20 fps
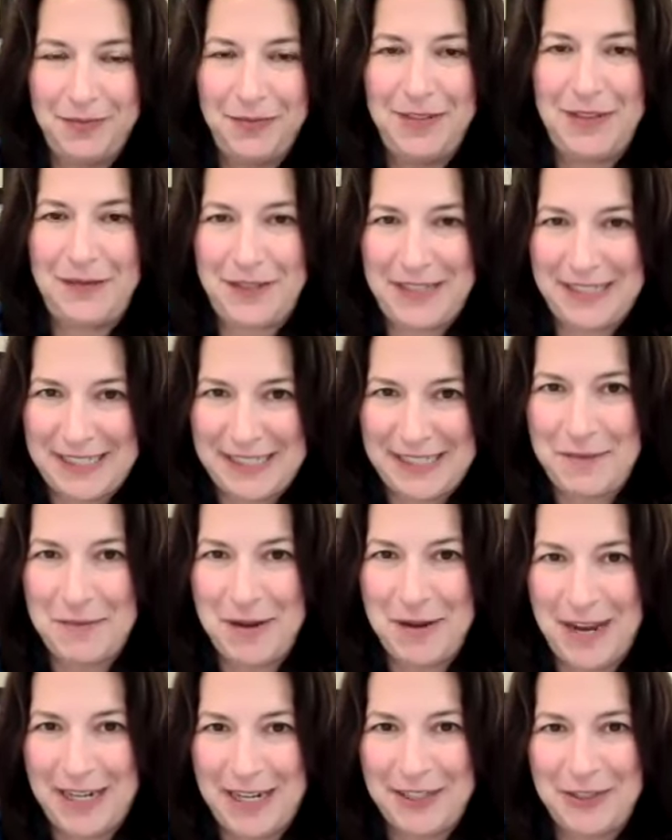if you can see
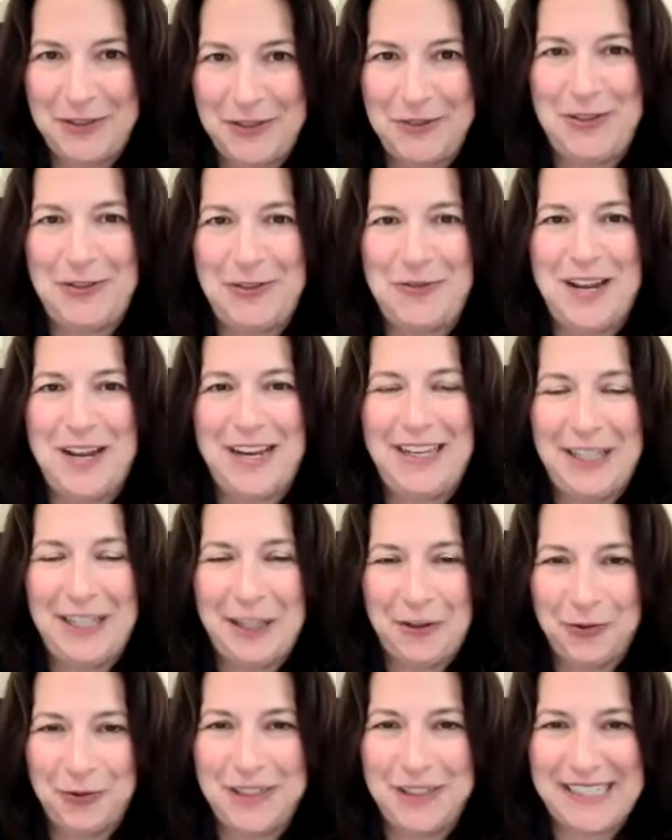behind you, you're not
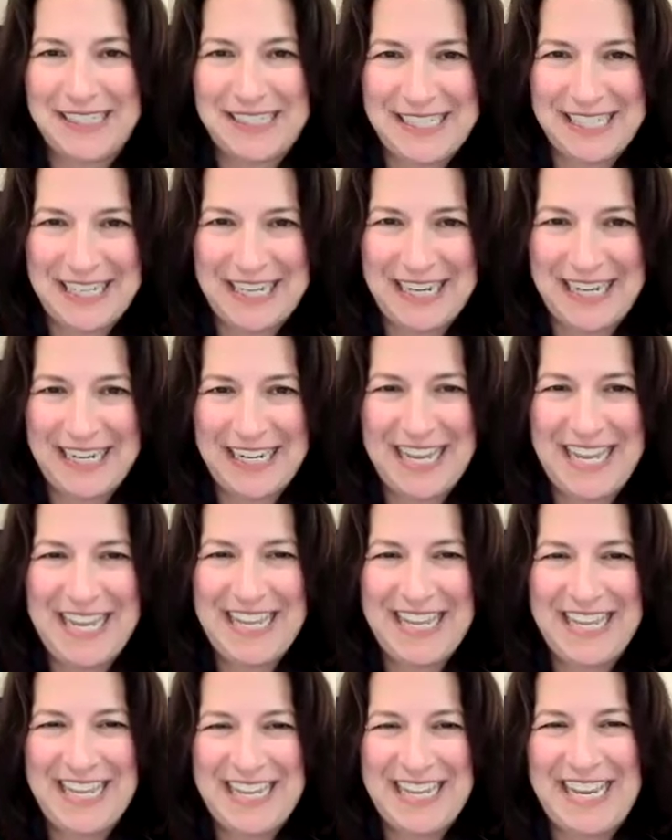literally sitting
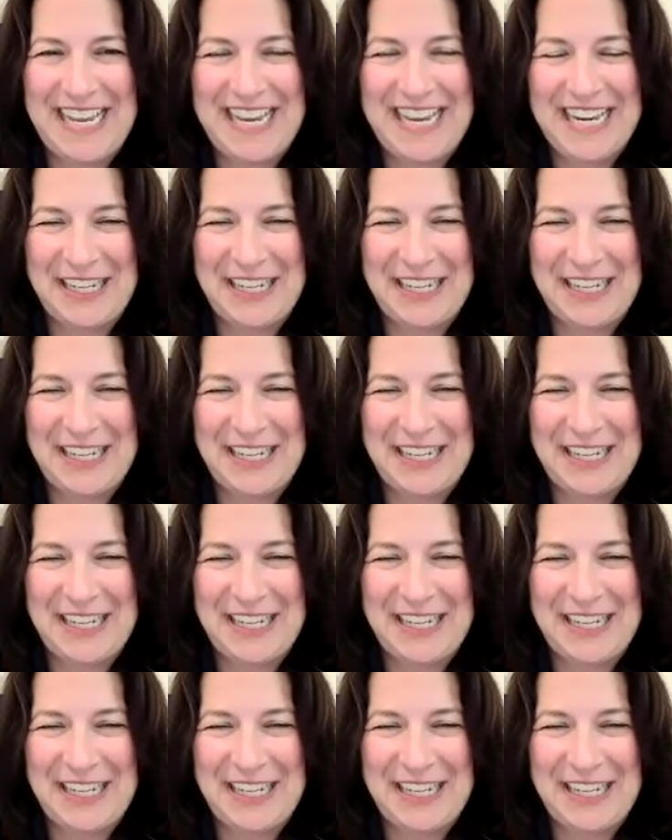in the